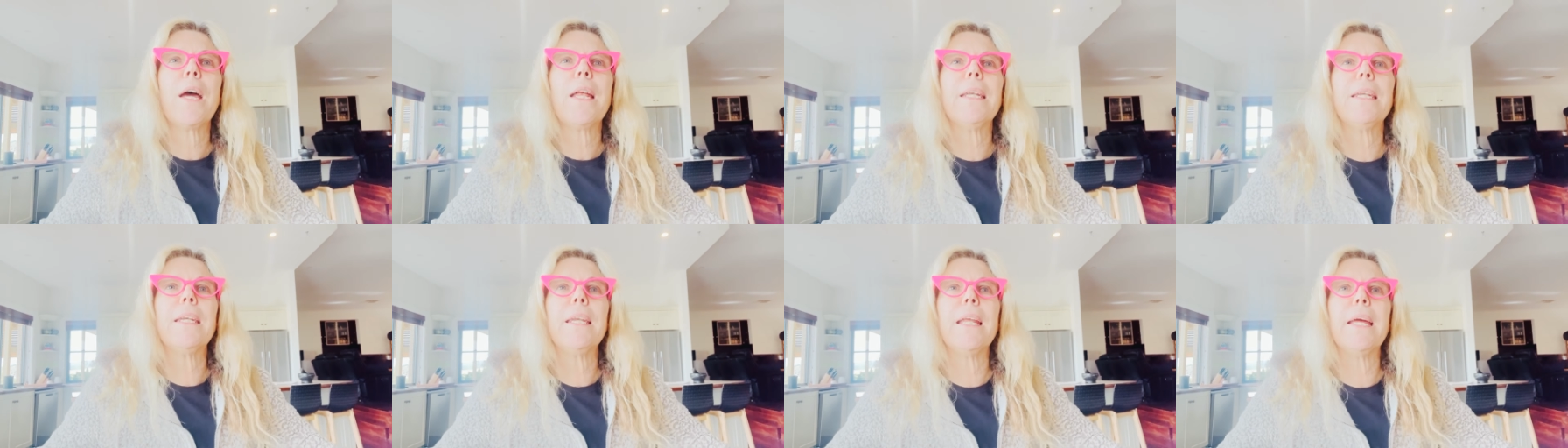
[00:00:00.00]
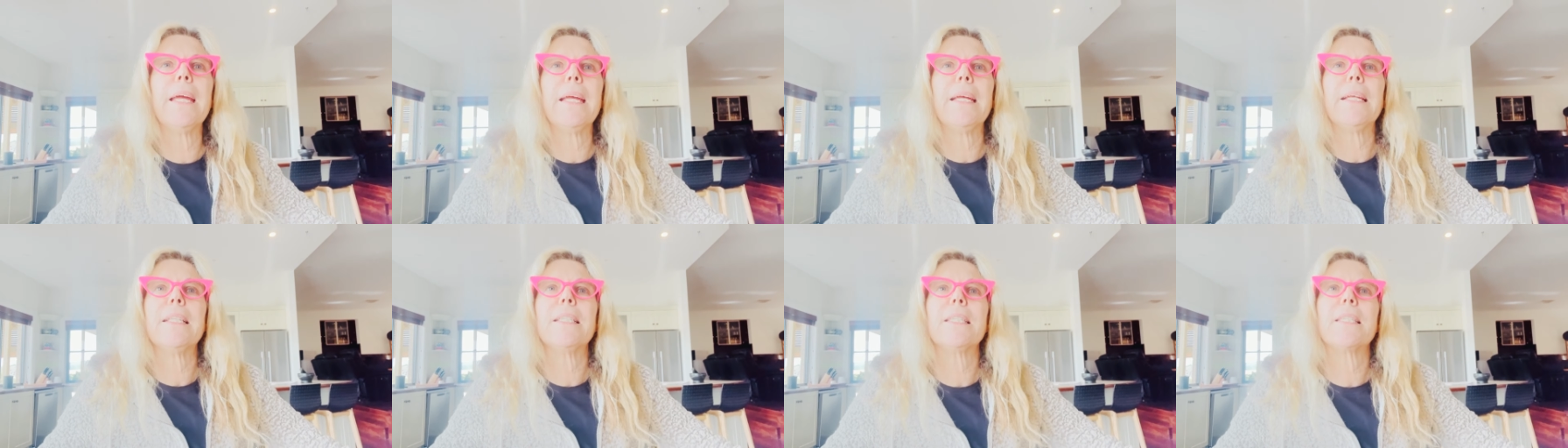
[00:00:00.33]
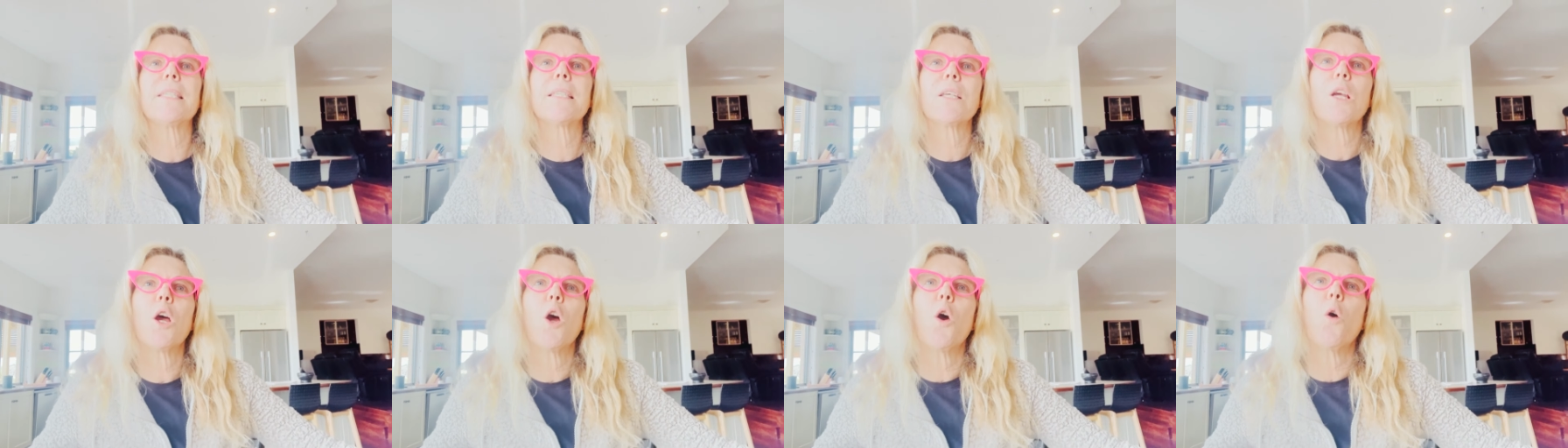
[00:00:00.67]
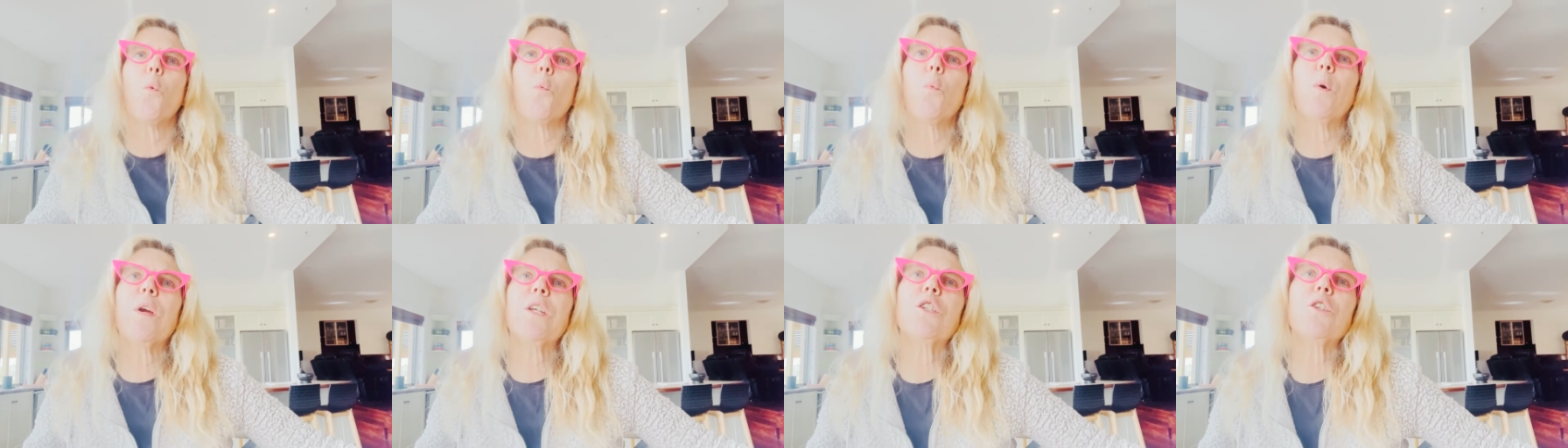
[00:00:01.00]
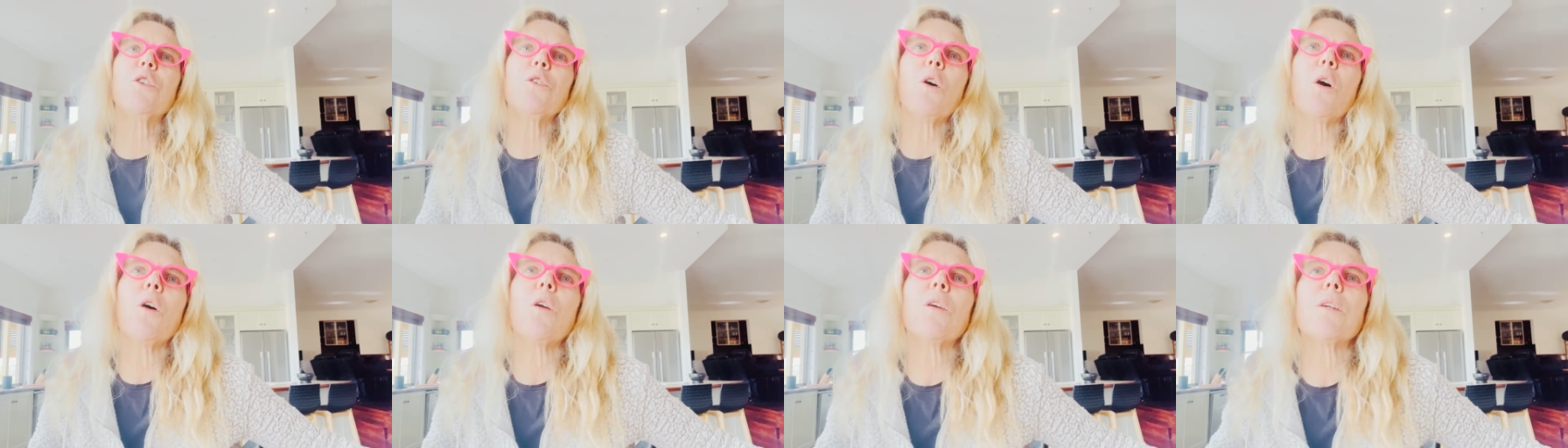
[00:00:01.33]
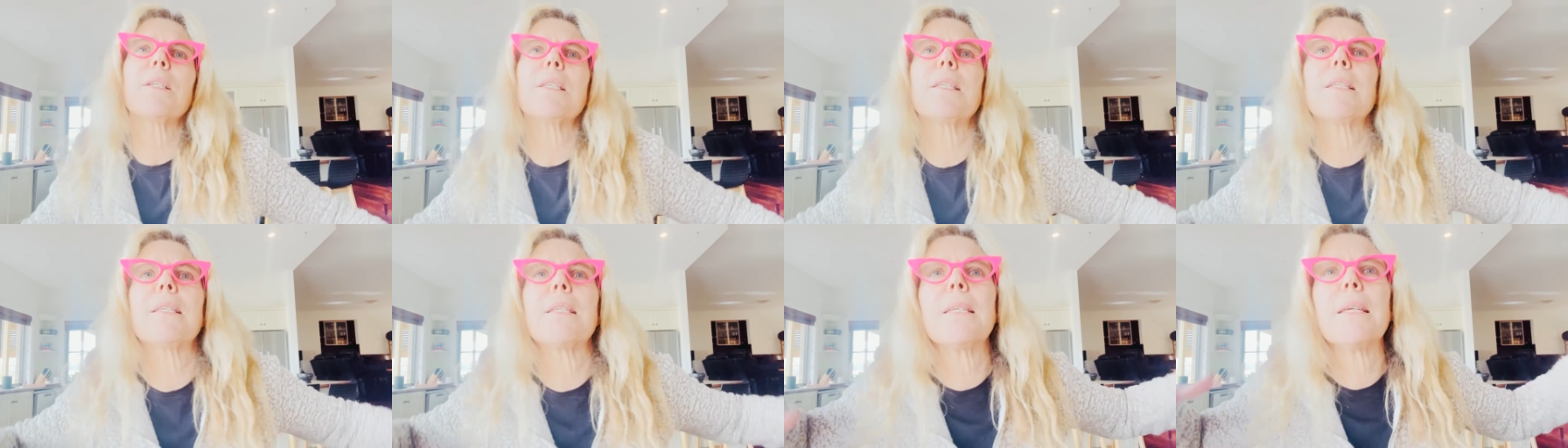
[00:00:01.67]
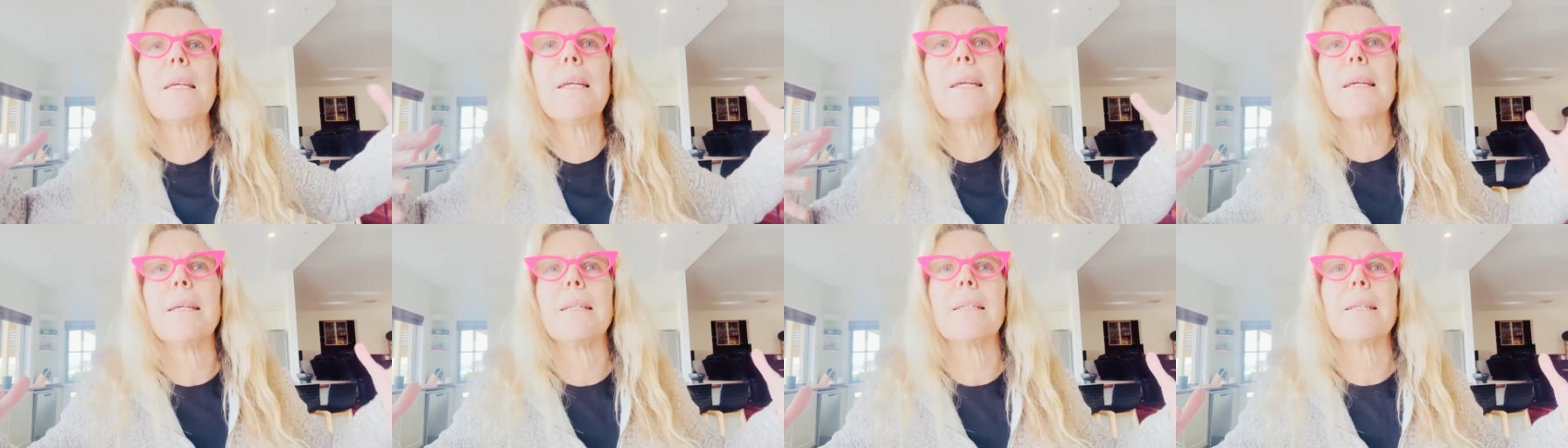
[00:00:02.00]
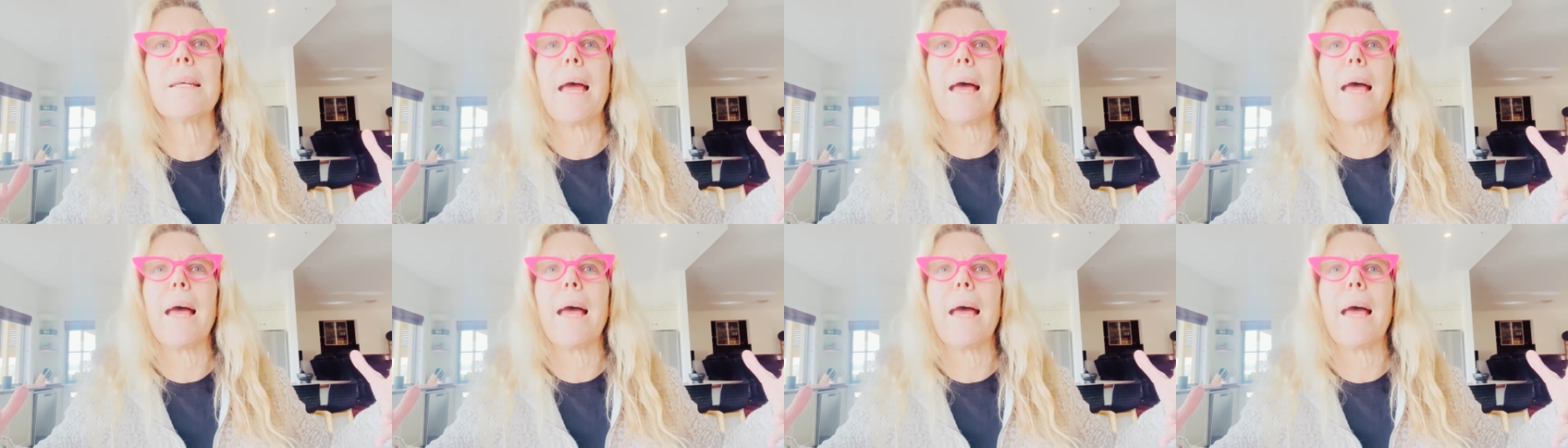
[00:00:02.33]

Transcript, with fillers: needs, we do not see it